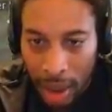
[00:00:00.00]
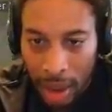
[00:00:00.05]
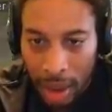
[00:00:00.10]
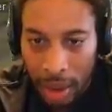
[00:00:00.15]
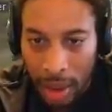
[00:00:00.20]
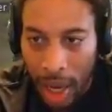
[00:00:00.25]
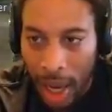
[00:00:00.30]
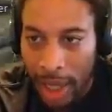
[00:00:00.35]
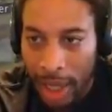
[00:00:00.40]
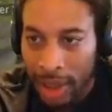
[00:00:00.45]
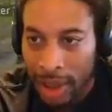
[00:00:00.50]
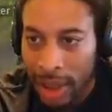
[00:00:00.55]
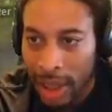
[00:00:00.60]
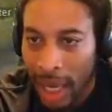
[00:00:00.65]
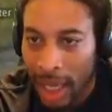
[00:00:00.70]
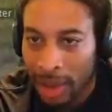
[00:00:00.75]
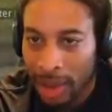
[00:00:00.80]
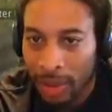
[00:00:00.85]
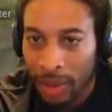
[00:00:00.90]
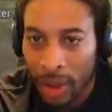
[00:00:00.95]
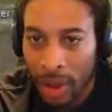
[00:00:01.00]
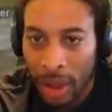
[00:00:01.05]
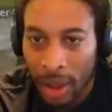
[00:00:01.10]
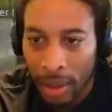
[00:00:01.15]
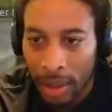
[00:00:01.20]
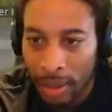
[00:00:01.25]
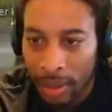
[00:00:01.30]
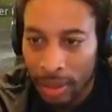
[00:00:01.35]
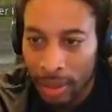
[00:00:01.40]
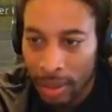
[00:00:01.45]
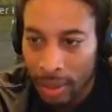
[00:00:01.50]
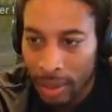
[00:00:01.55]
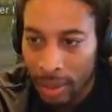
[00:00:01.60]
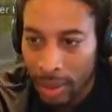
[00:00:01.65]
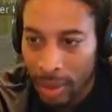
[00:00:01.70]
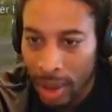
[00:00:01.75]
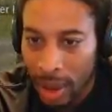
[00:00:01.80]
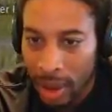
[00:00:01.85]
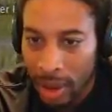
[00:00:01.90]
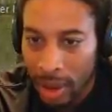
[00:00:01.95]
All right, shots yeah. from
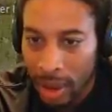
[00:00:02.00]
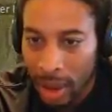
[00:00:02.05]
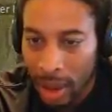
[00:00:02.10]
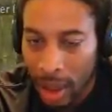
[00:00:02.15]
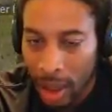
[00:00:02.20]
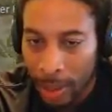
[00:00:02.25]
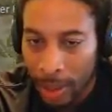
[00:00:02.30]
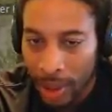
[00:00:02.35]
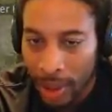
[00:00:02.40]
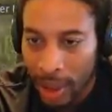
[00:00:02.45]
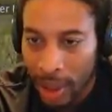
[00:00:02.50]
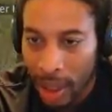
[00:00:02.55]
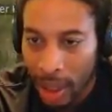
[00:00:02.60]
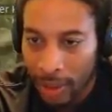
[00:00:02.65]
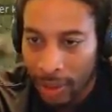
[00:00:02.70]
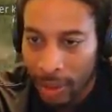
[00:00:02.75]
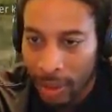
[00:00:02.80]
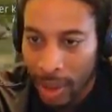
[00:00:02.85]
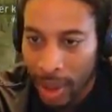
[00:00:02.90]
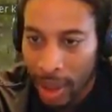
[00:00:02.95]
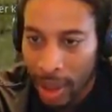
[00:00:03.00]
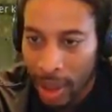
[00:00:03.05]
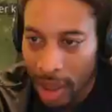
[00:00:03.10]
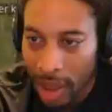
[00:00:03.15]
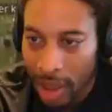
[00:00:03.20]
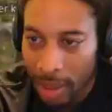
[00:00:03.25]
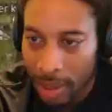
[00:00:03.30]
the, the upper left, man.